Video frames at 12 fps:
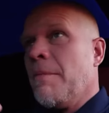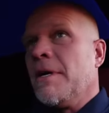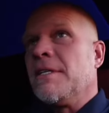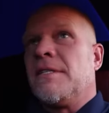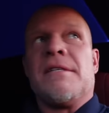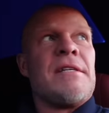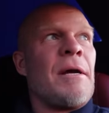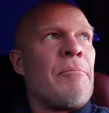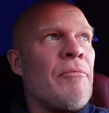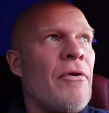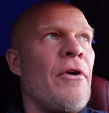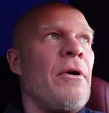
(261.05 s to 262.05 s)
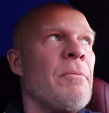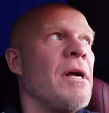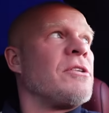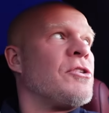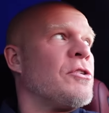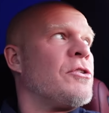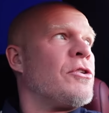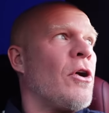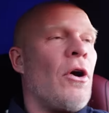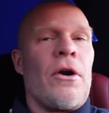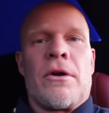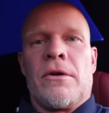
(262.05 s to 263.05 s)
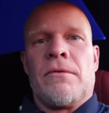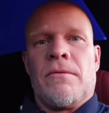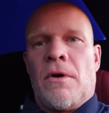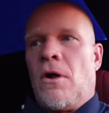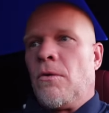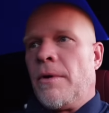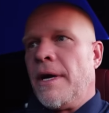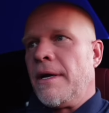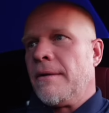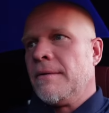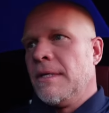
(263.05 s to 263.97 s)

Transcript: but it's, like, pretty much dark already,